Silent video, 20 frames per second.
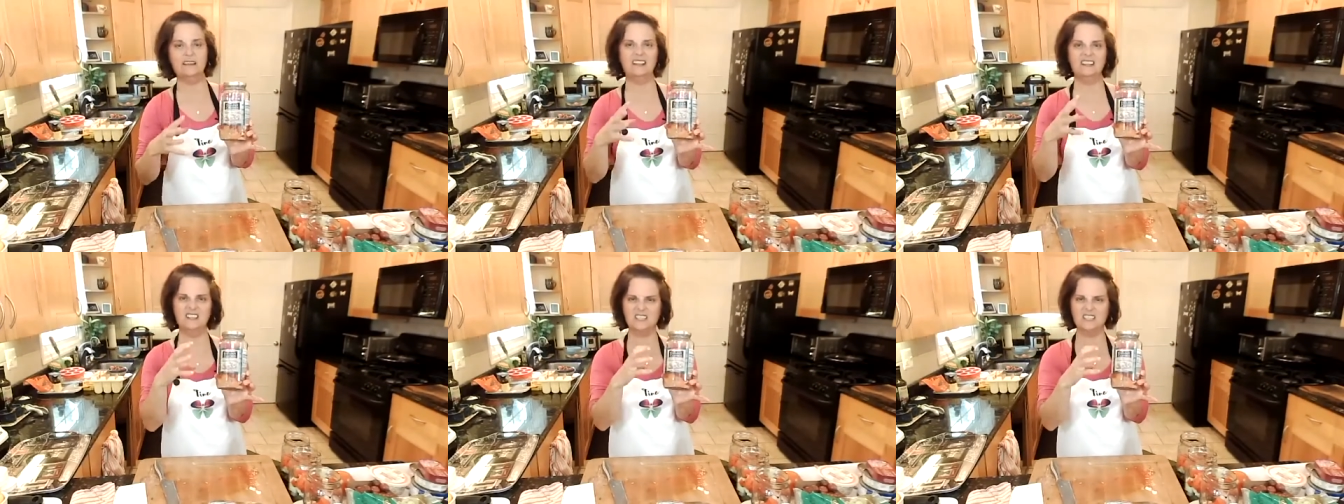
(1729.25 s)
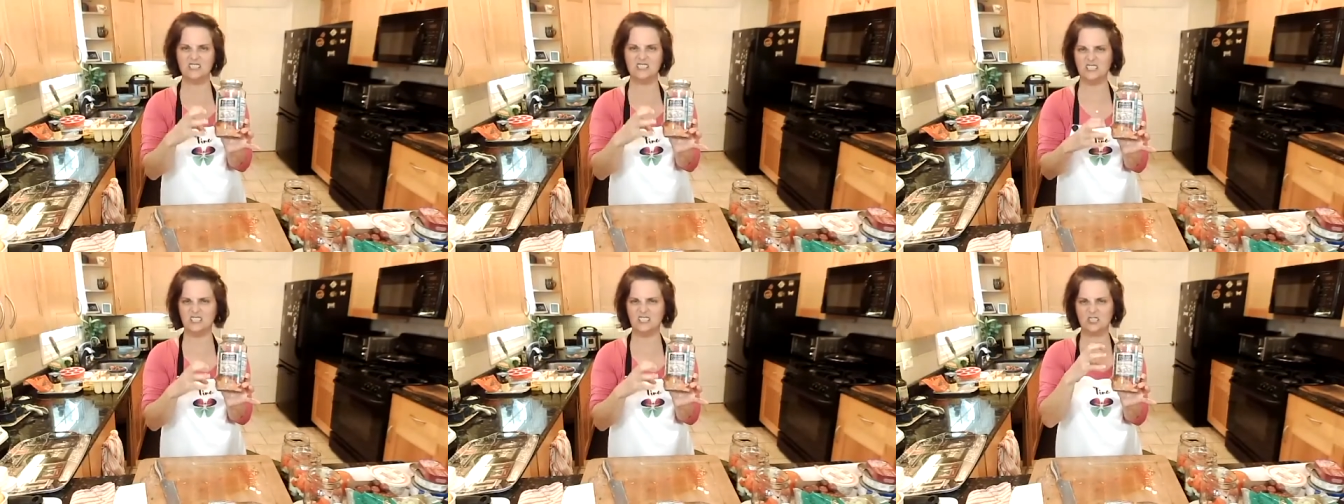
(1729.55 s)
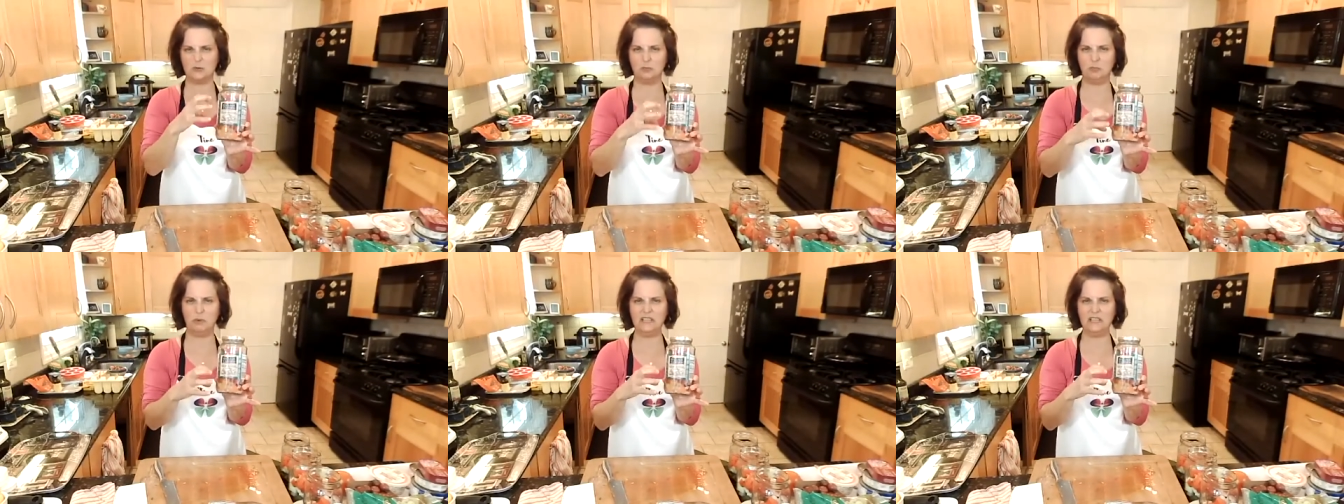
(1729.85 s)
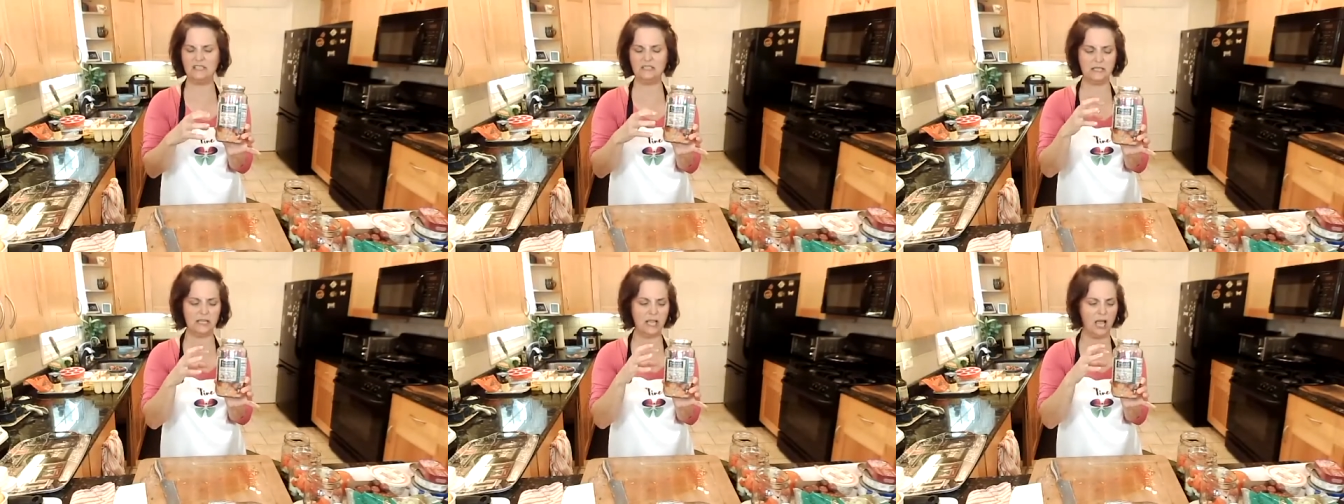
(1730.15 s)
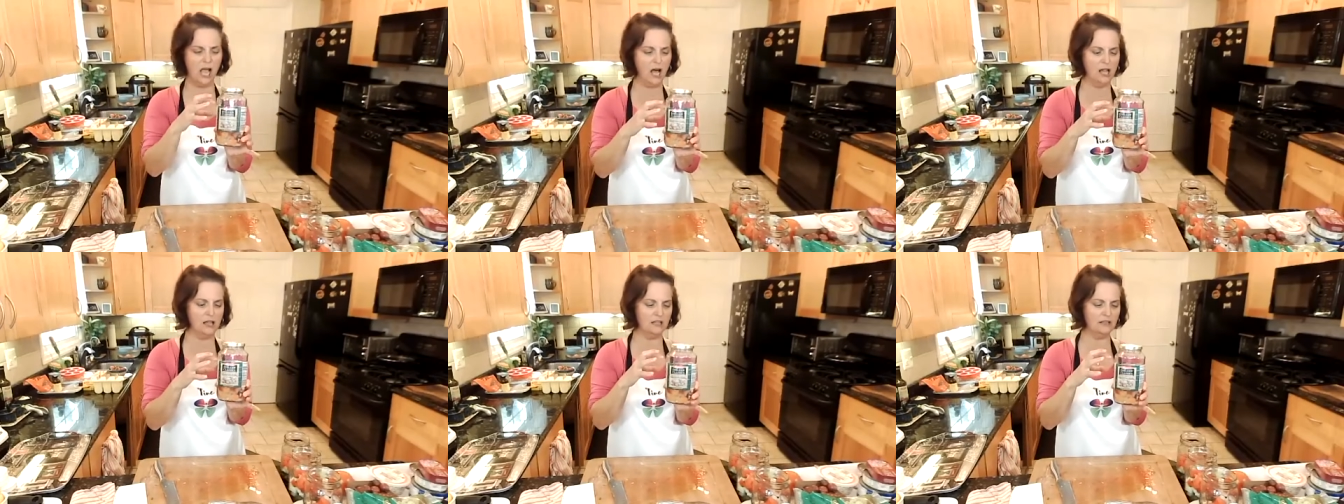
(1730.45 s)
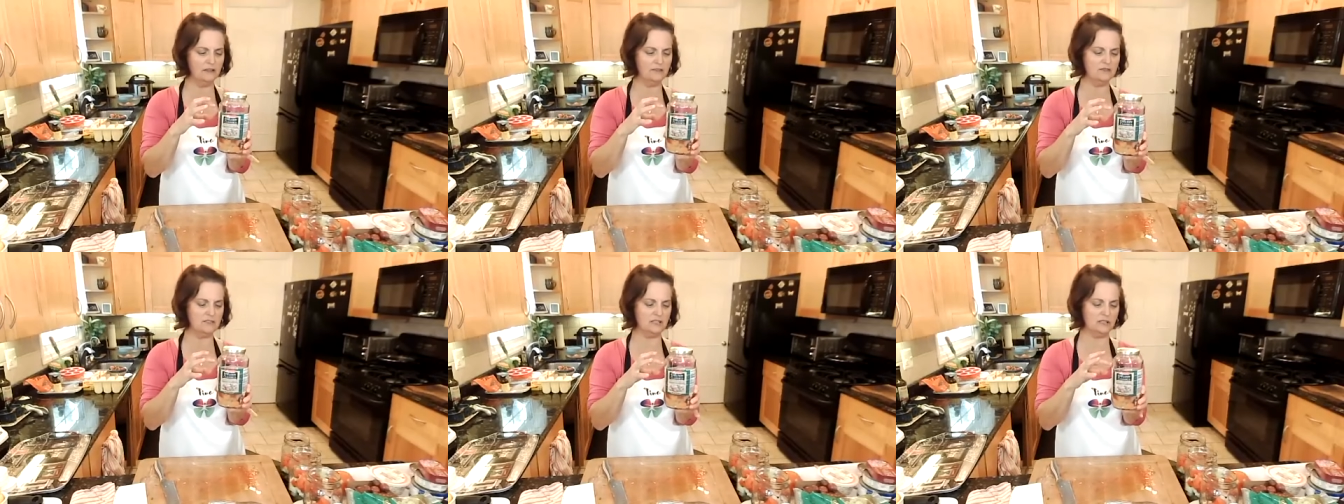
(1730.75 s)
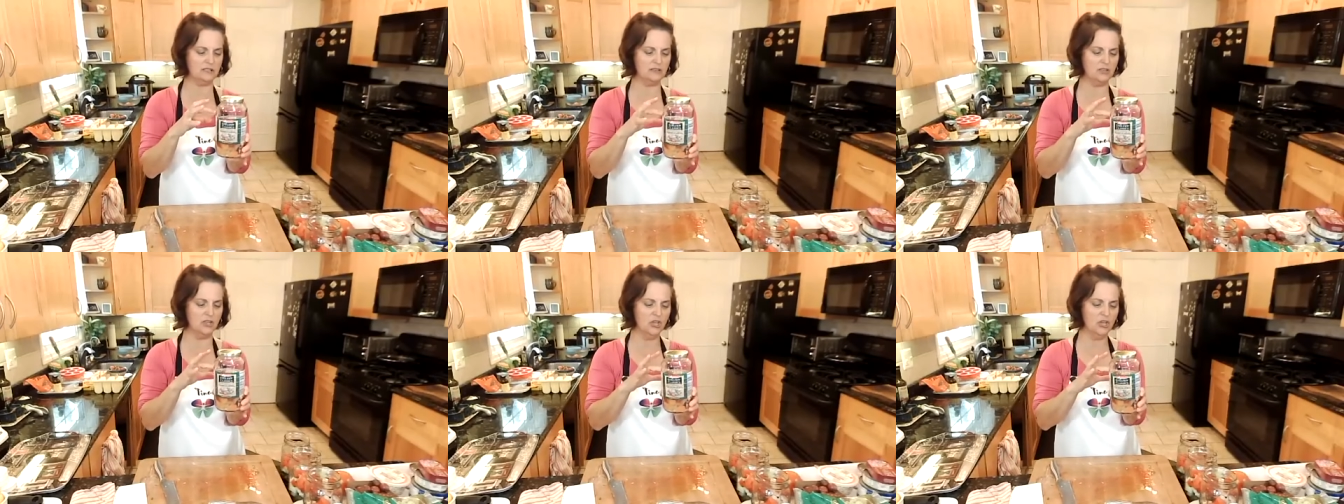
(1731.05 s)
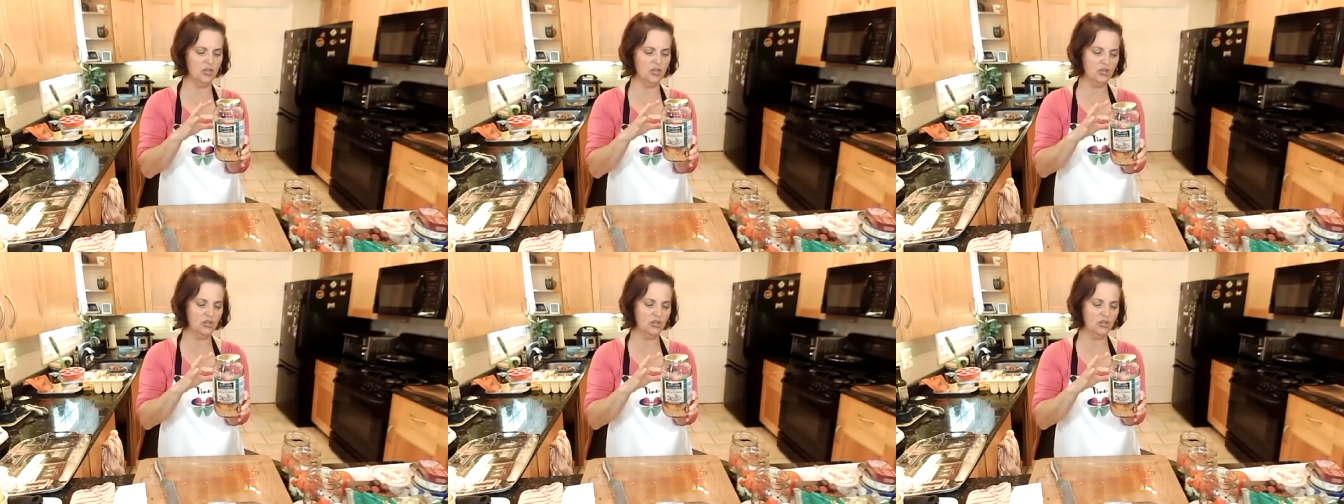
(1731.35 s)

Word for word: and it's this spicy olives and